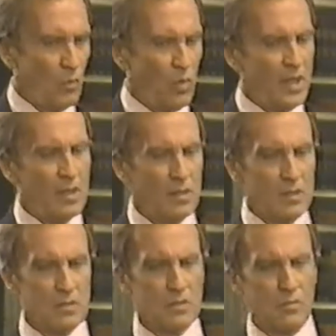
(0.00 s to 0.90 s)
the
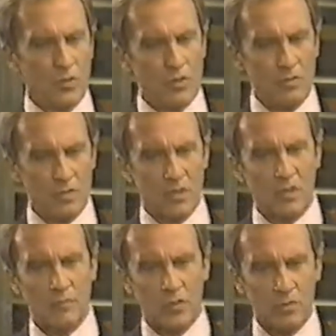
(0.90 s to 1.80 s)
ways in which you
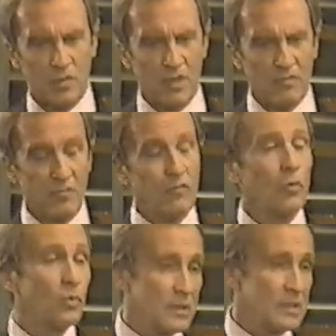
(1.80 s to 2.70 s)
seem to have
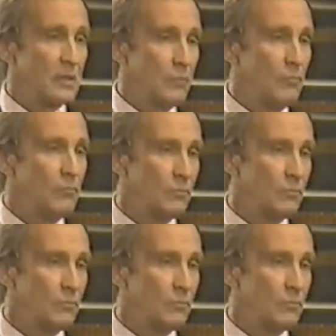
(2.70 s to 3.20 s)
influenced him.